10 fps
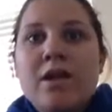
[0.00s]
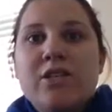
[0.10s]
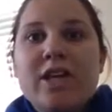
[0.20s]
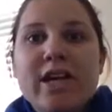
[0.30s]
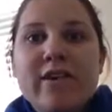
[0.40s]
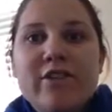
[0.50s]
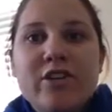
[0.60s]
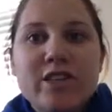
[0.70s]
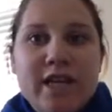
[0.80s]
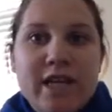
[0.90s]
Checking for
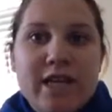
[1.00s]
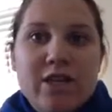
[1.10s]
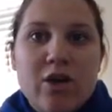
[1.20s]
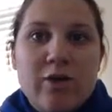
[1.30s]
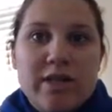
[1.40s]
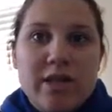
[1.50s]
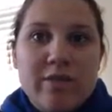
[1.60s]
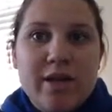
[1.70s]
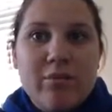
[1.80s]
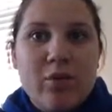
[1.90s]
understanding is always going
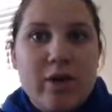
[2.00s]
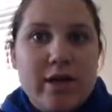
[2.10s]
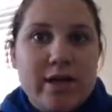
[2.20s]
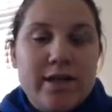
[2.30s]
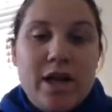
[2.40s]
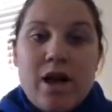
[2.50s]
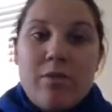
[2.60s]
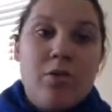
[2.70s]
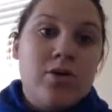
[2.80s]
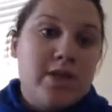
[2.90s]
to be important.
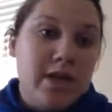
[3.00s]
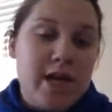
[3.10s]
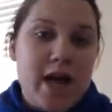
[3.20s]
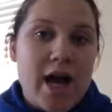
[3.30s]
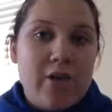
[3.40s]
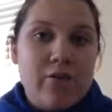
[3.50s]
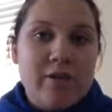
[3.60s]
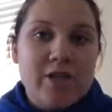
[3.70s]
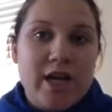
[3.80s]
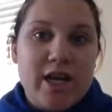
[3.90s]
Mostly I will
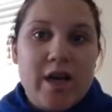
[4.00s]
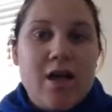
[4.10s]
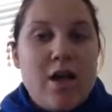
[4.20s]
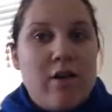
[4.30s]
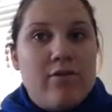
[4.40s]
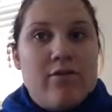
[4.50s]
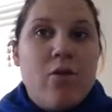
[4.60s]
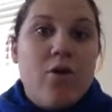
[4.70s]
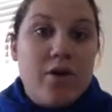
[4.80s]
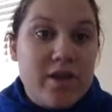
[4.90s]
be checking
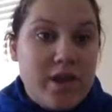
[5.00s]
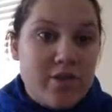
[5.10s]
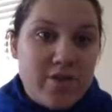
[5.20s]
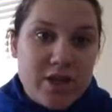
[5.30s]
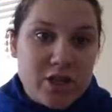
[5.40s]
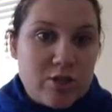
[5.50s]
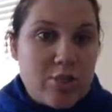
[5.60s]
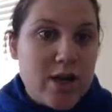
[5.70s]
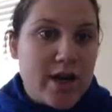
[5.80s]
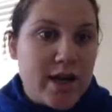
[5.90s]
for the finished
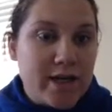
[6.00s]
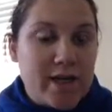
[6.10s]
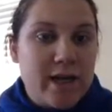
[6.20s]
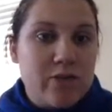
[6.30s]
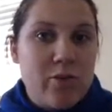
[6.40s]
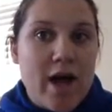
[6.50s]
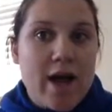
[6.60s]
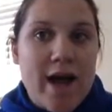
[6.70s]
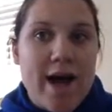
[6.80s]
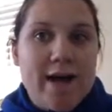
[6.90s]
product as
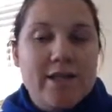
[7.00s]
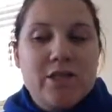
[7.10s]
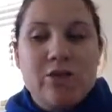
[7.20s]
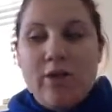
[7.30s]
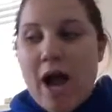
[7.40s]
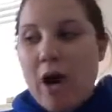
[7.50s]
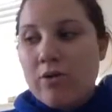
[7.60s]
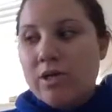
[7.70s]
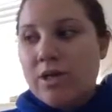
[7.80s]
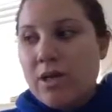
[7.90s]
well as
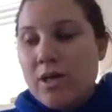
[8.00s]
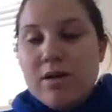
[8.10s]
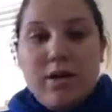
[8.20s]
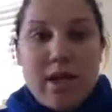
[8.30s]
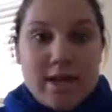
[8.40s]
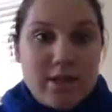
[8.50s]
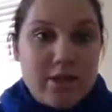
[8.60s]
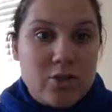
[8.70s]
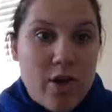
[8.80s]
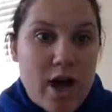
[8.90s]
throughout the lesson
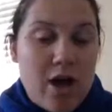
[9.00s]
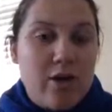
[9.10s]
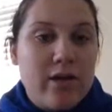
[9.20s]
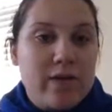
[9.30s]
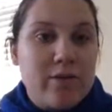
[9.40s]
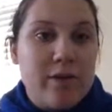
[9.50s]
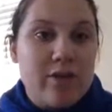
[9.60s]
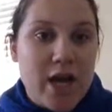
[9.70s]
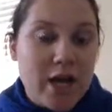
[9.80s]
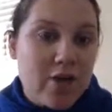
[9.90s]
as well. That's why I'm
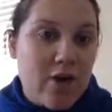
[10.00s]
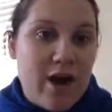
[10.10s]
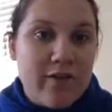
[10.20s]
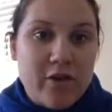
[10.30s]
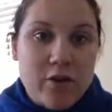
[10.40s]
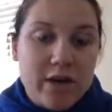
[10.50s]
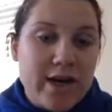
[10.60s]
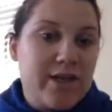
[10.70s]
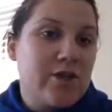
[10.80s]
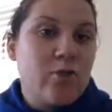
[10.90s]
checking the graphic
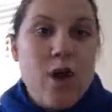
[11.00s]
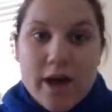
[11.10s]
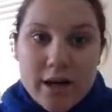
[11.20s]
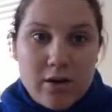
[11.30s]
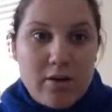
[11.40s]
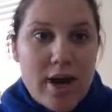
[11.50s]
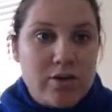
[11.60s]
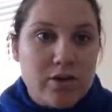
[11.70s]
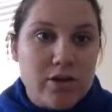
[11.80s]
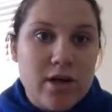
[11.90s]
organizer, walking
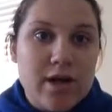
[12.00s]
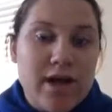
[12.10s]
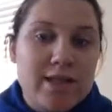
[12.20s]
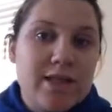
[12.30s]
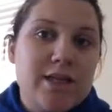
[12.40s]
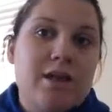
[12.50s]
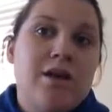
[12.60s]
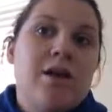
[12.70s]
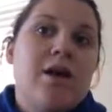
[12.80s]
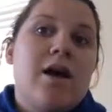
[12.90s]
around during lesson,
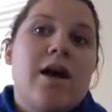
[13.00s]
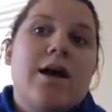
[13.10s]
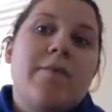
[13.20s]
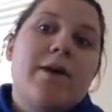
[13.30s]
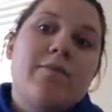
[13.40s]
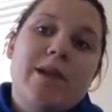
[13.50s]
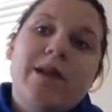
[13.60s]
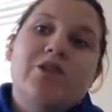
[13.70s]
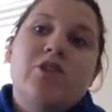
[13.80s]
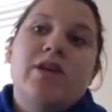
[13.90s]
and
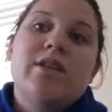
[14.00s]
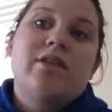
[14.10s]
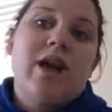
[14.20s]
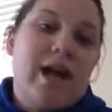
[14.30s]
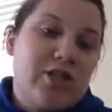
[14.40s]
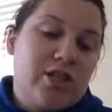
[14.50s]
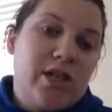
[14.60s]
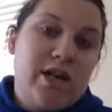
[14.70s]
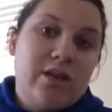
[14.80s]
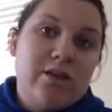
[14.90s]
making sure that they're
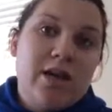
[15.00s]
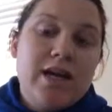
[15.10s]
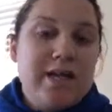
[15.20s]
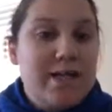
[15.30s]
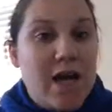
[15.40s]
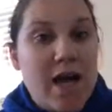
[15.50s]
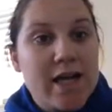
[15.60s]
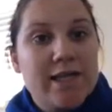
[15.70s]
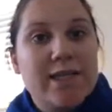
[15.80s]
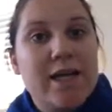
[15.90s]
actually getting the
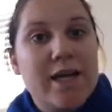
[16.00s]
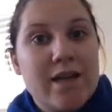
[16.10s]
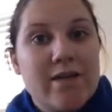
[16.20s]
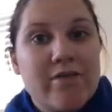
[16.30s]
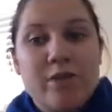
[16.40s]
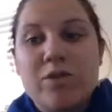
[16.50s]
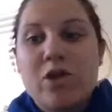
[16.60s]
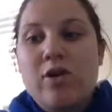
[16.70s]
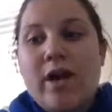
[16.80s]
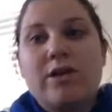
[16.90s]
signs, getting the verbs
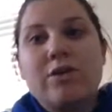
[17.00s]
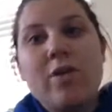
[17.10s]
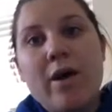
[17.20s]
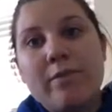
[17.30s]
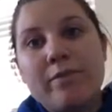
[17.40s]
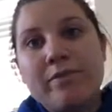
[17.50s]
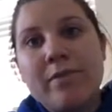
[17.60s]
correct as well.